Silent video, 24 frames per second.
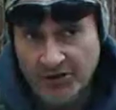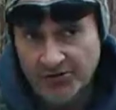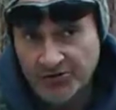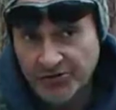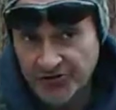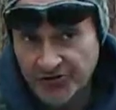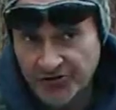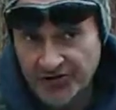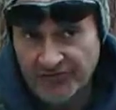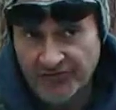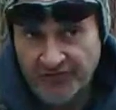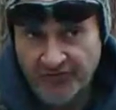should
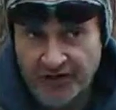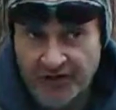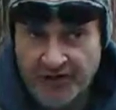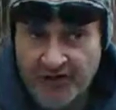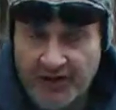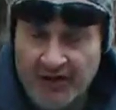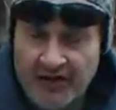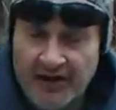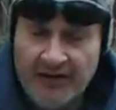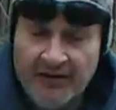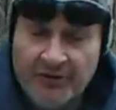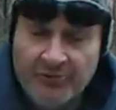say a friend, a
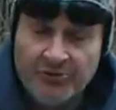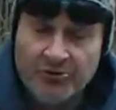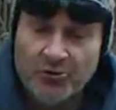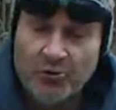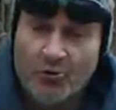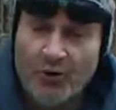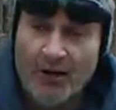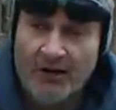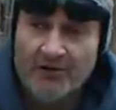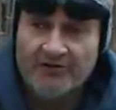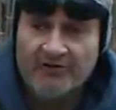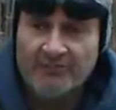guy that was an
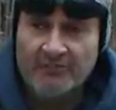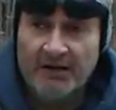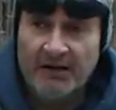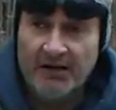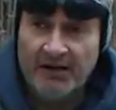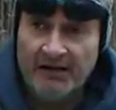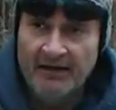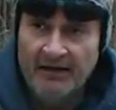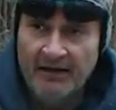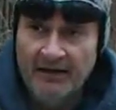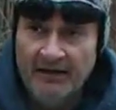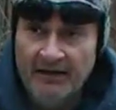acquaintance of
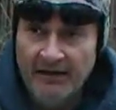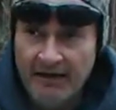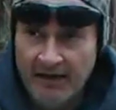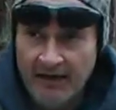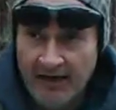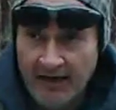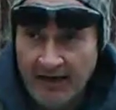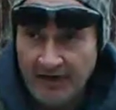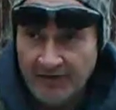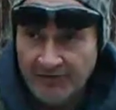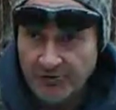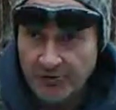mine in
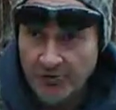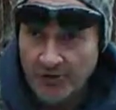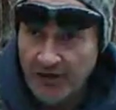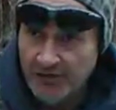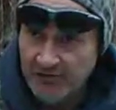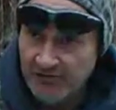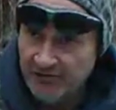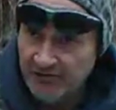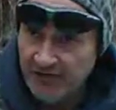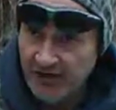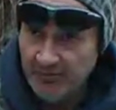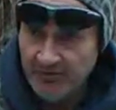high school. I
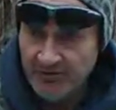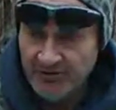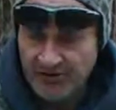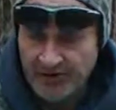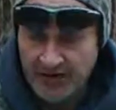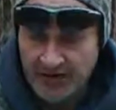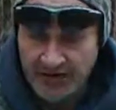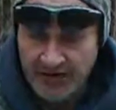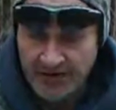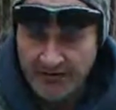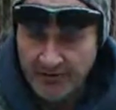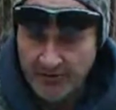see him and say
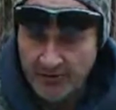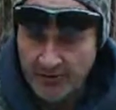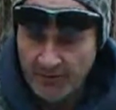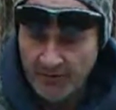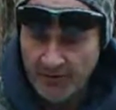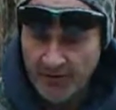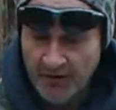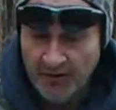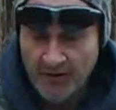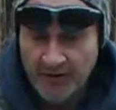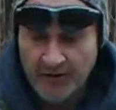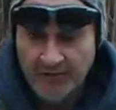hi to him,
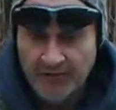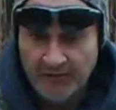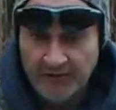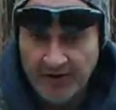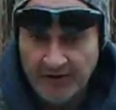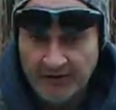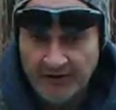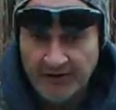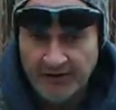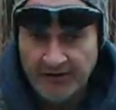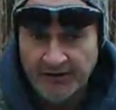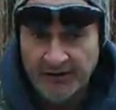
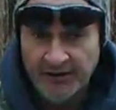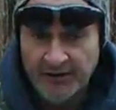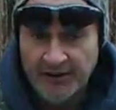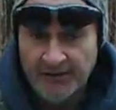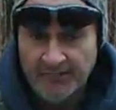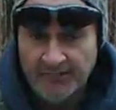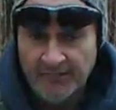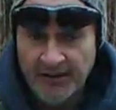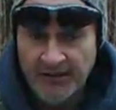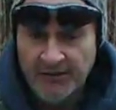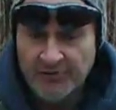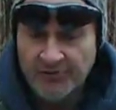friendly.
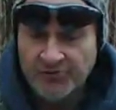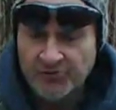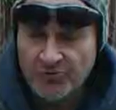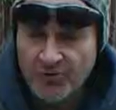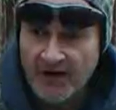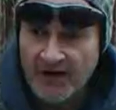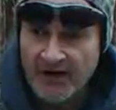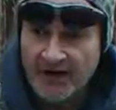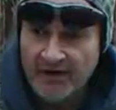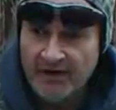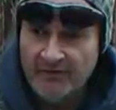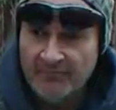He was
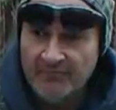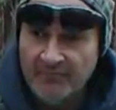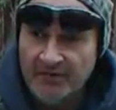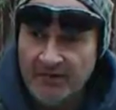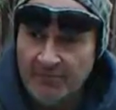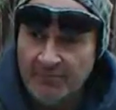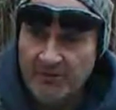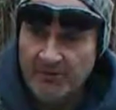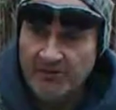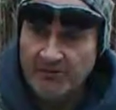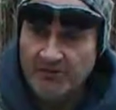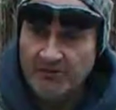riding, him
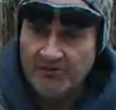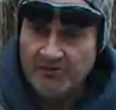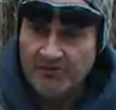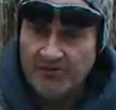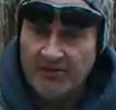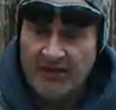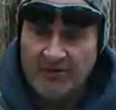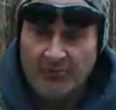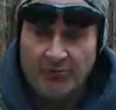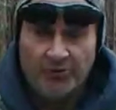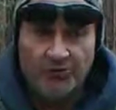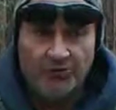and his
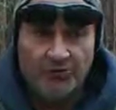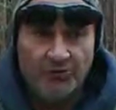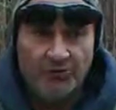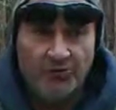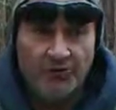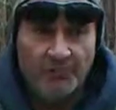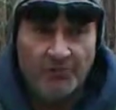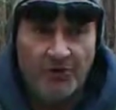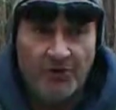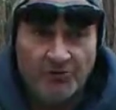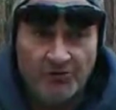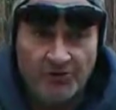son were doing
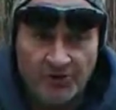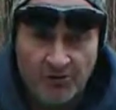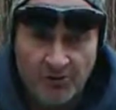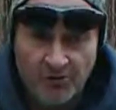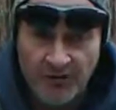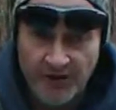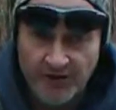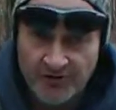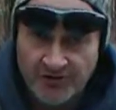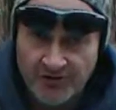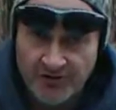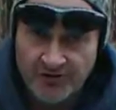motorcycle
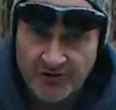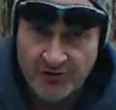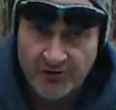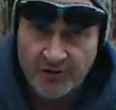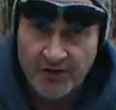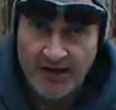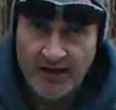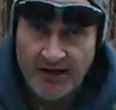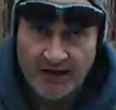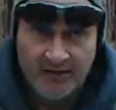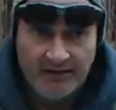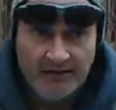races at the
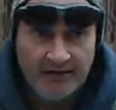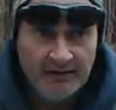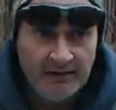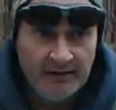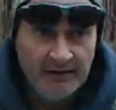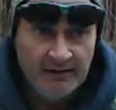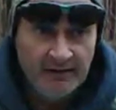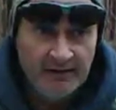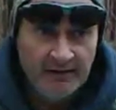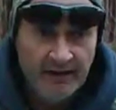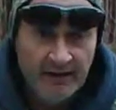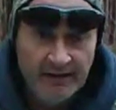track, and
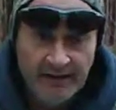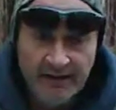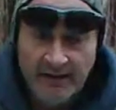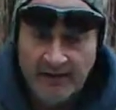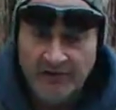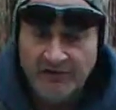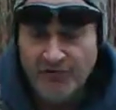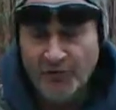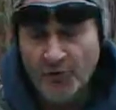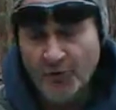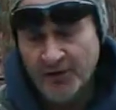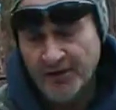at
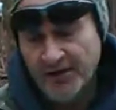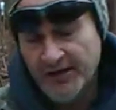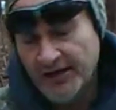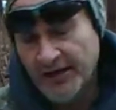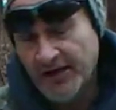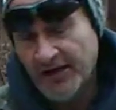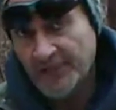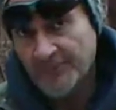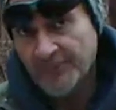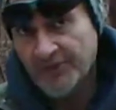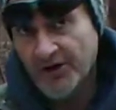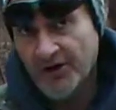age 40, he
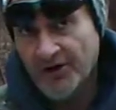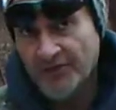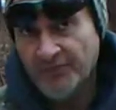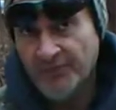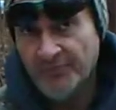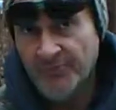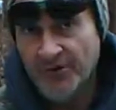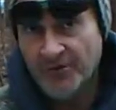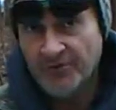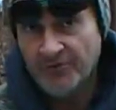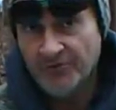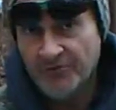hopped off the
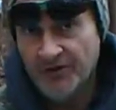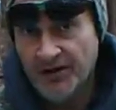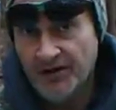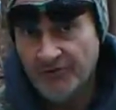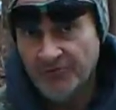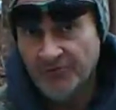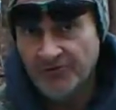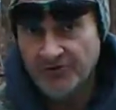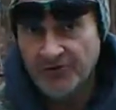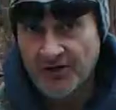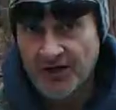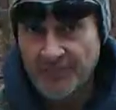motorcycle
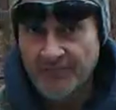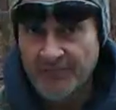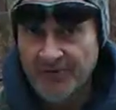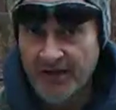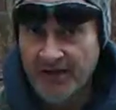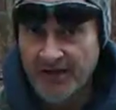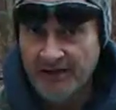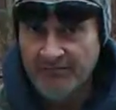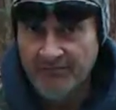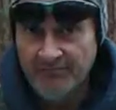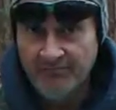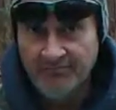and dropped dead.